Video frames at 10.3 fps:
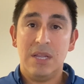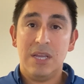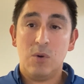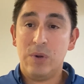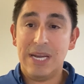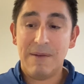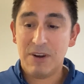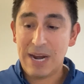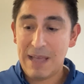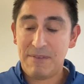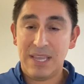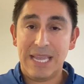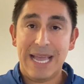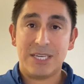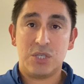we never have a
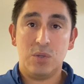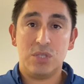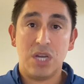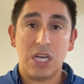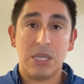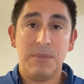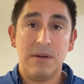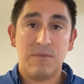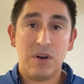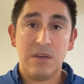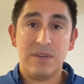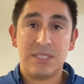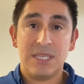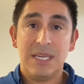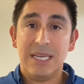actual document in front of
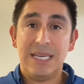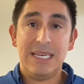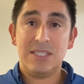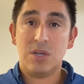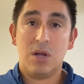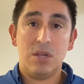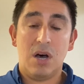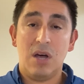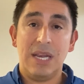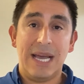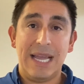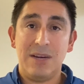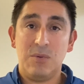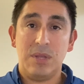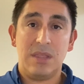us. It is all
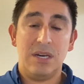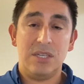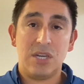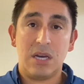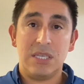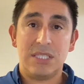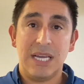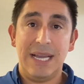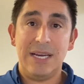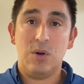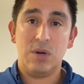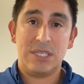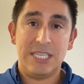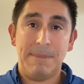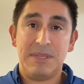online with DocuSign or
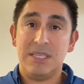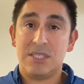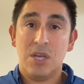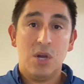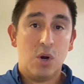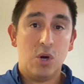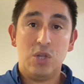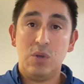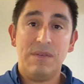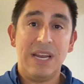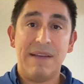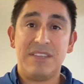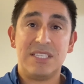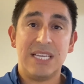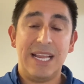acceptance, or you even have
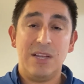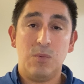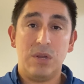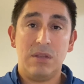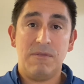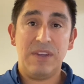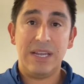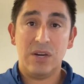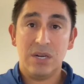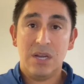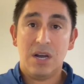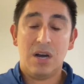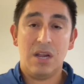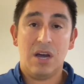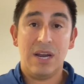to sign it with your finger
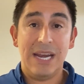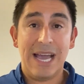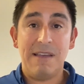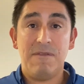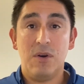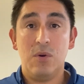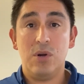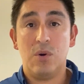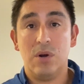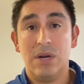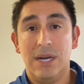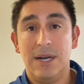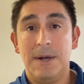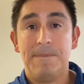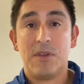on an iPhone
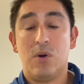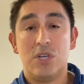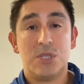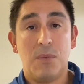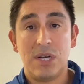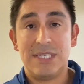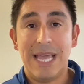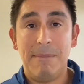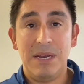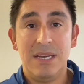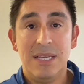or a smart tablet,